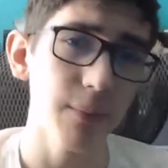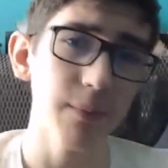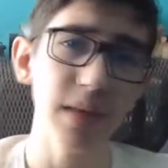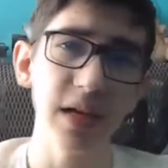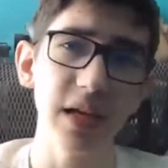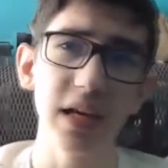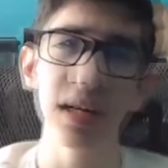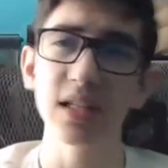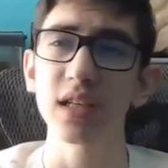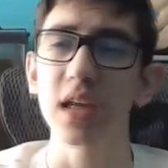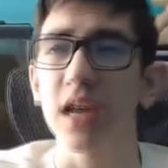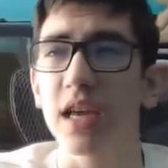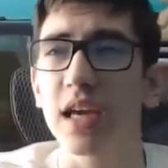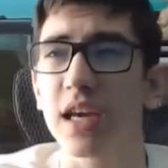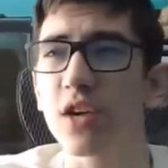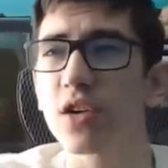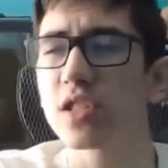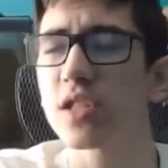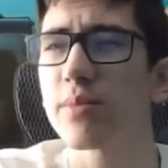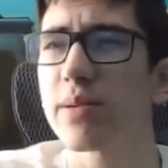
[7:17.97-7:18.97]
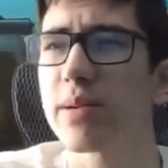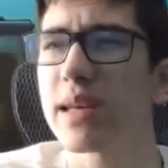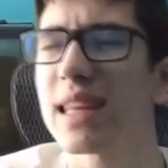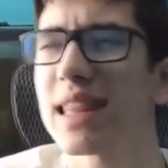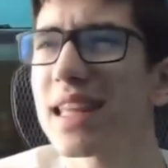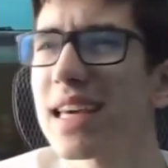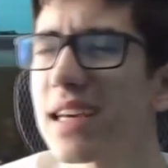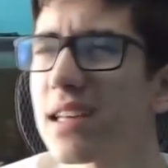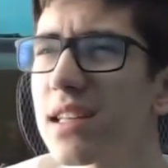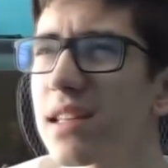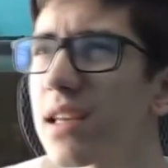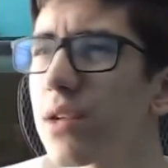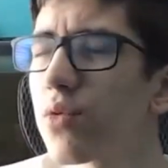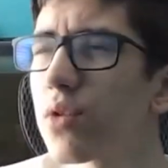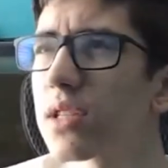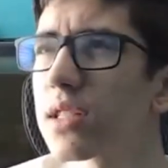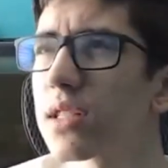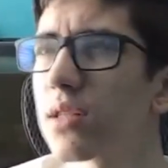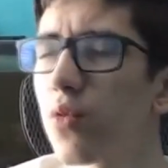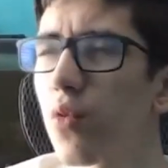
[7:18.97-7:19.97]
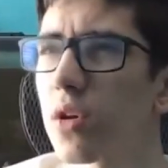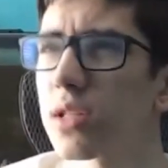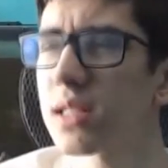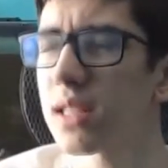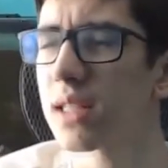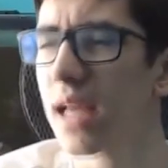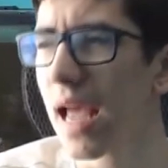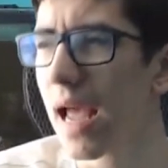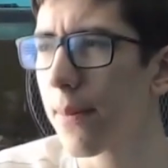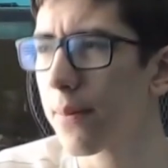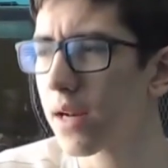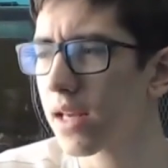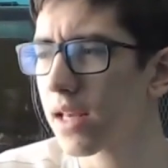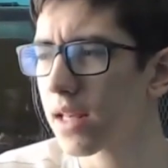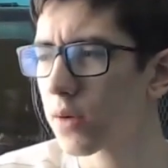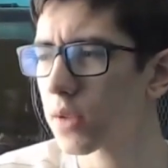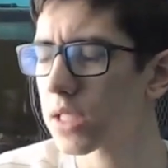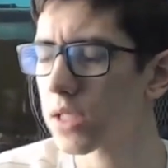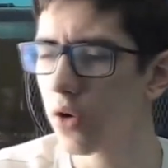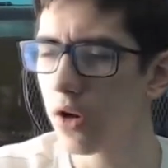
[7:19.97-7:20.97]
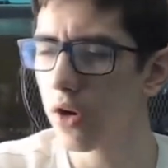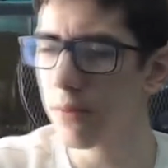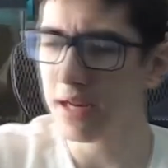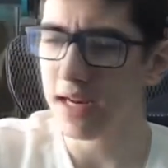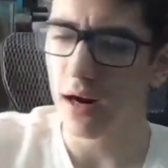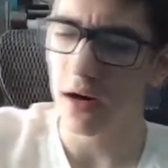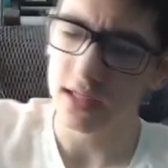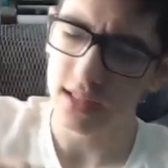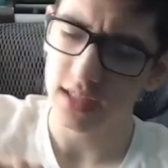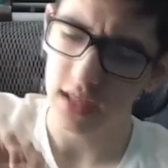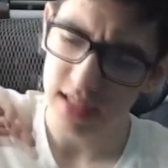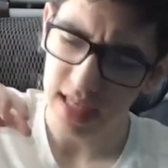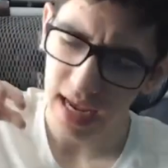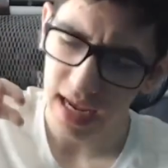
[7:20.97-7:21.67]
Because here's the big thing that was happening that was slowing me down is I was